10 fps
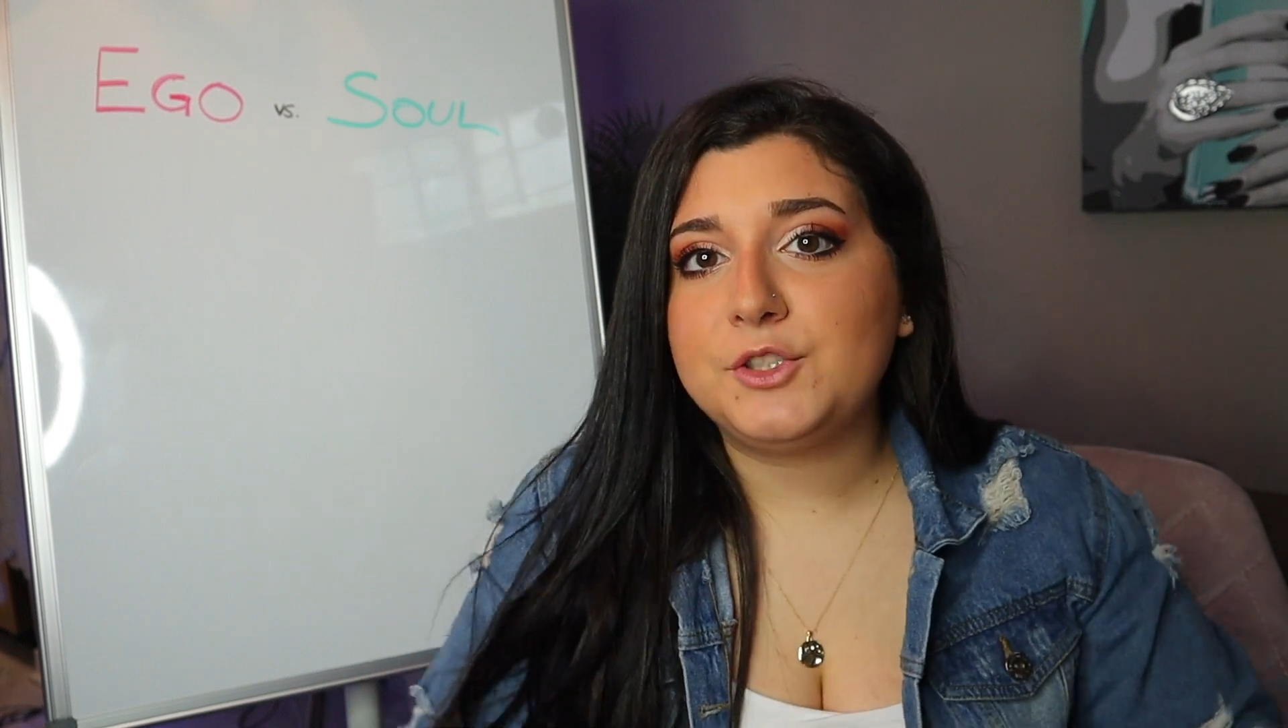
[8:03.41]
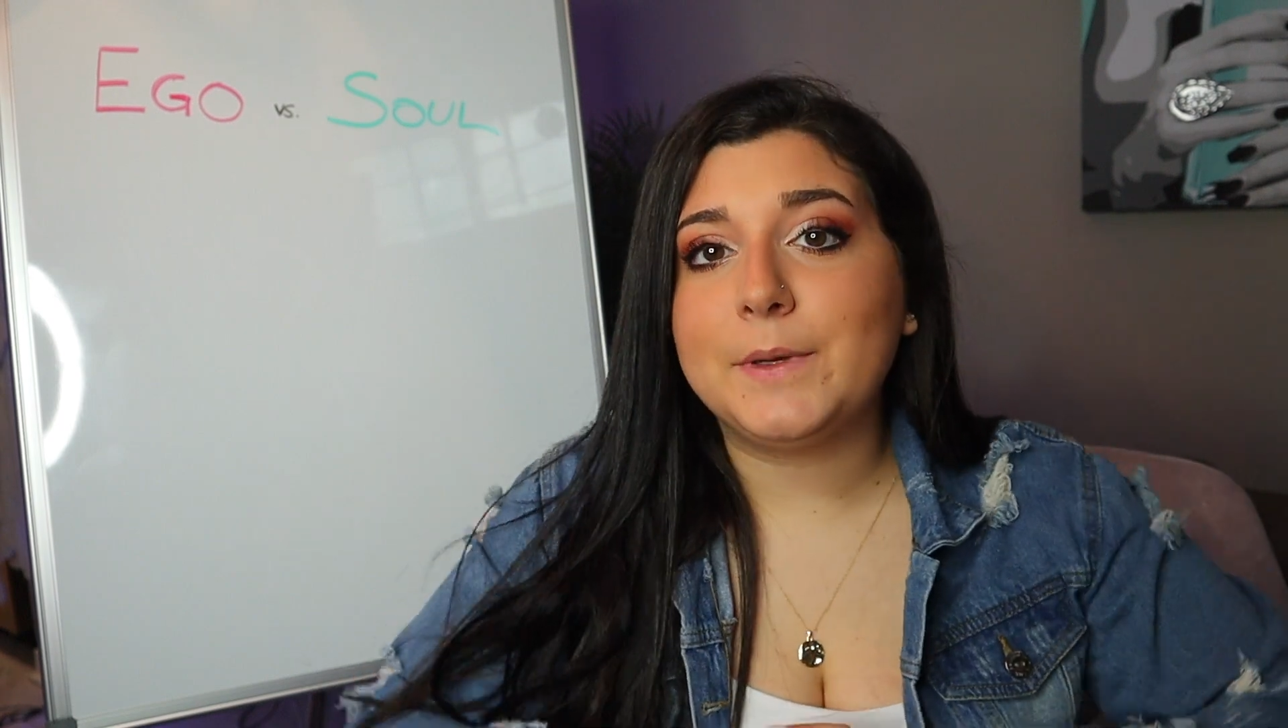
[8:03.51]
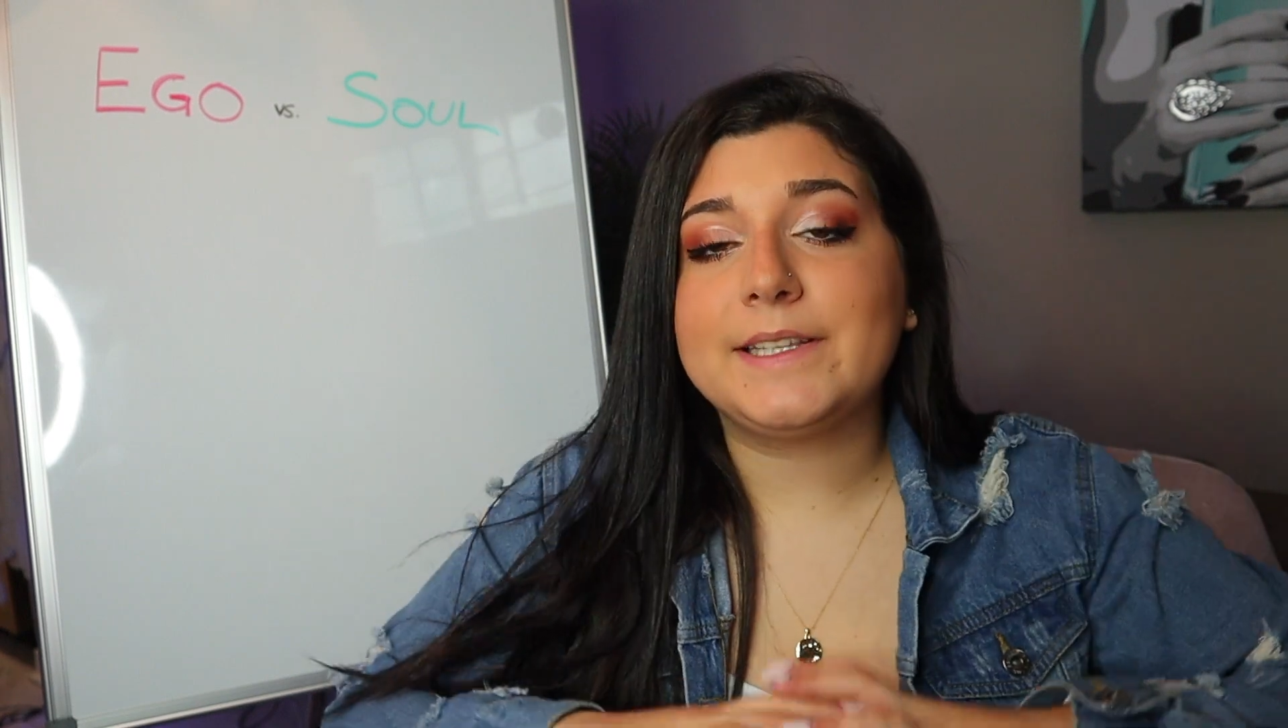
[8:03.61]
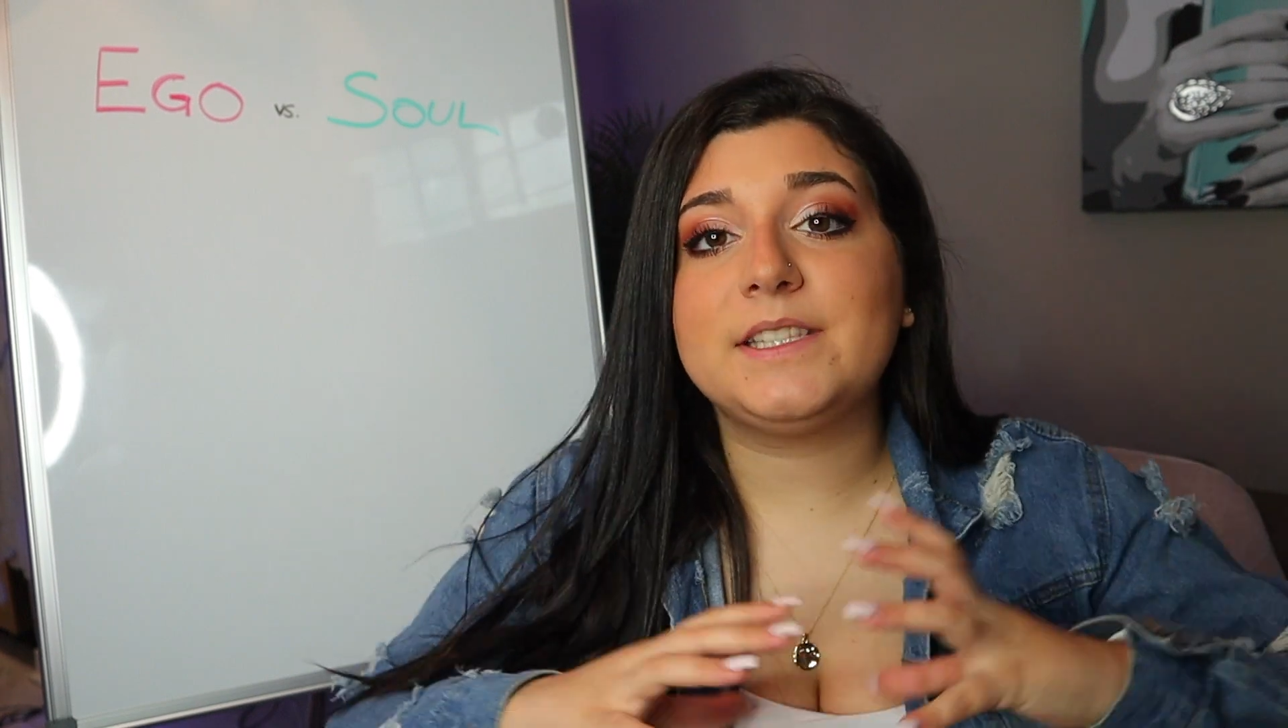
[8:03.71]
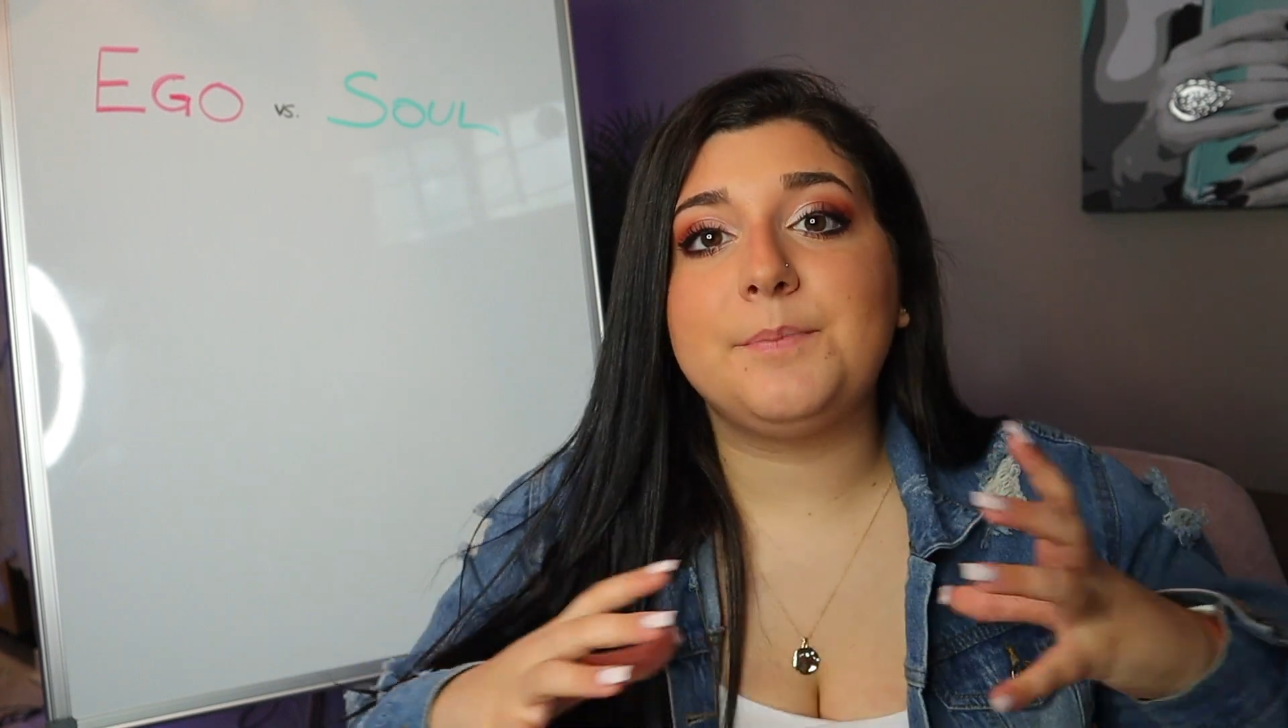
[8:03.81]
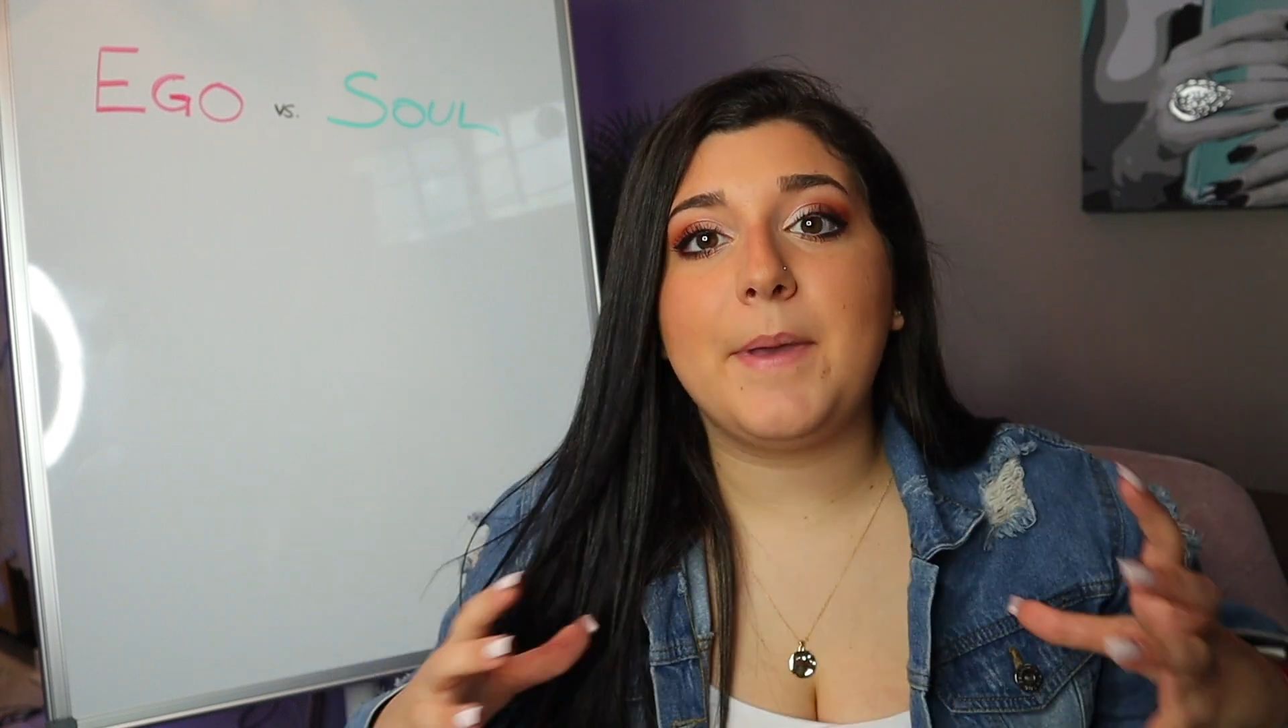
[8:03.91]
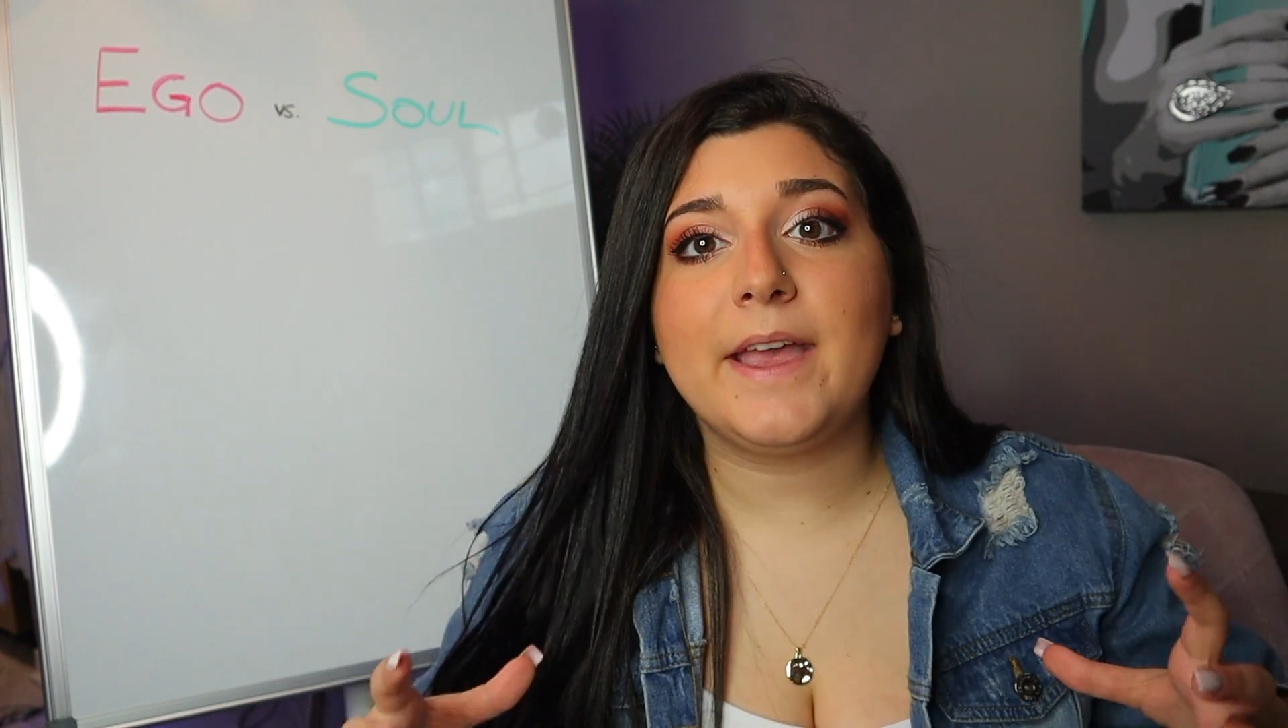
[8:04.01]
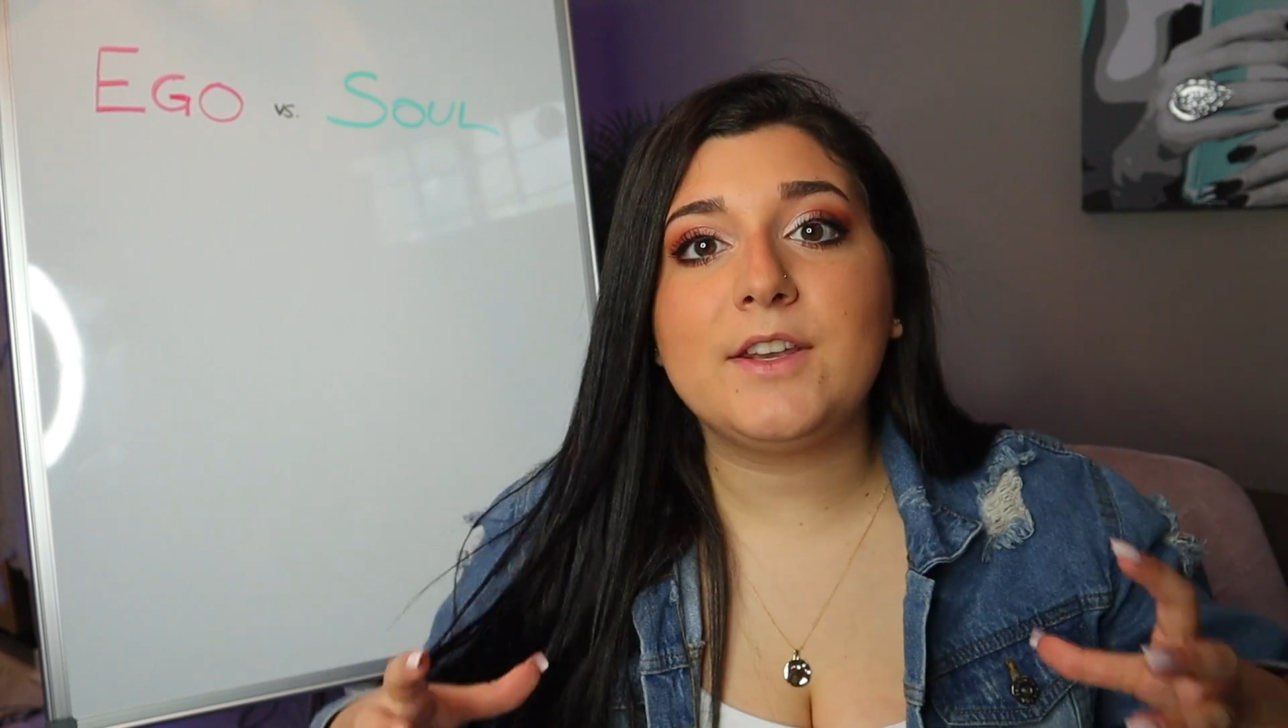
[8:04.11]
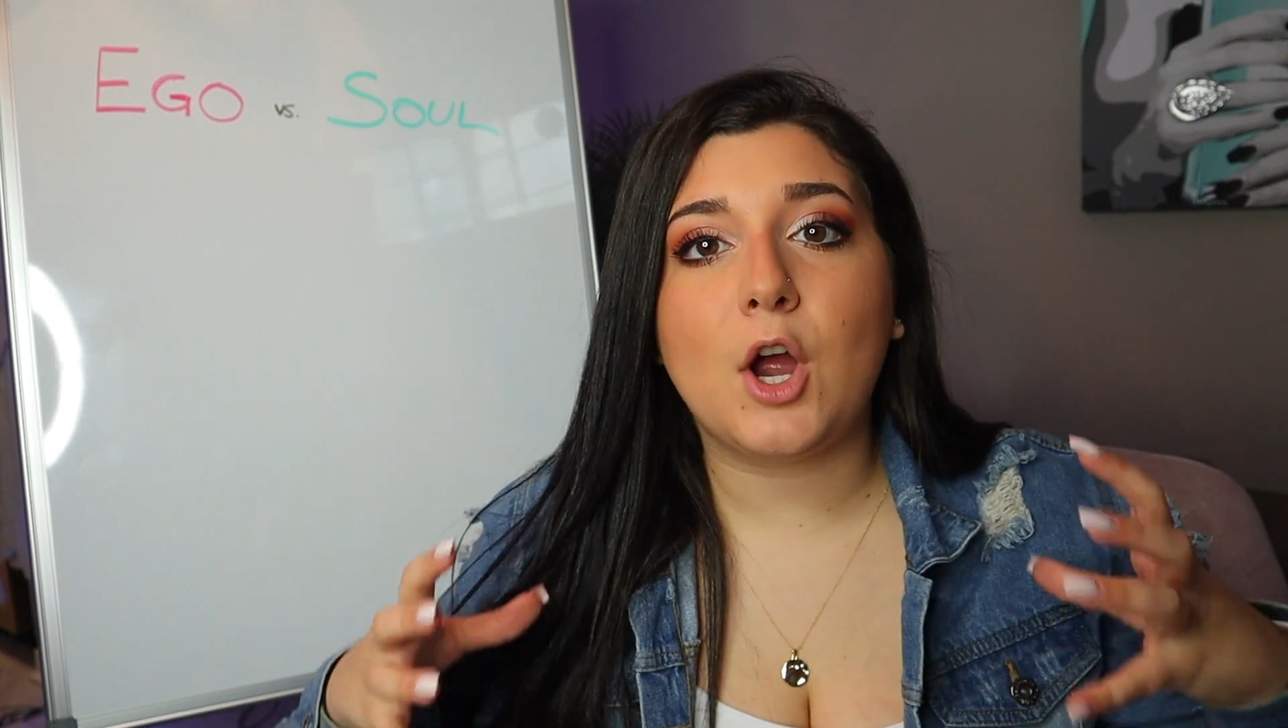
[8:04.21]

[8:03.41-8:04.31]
to expand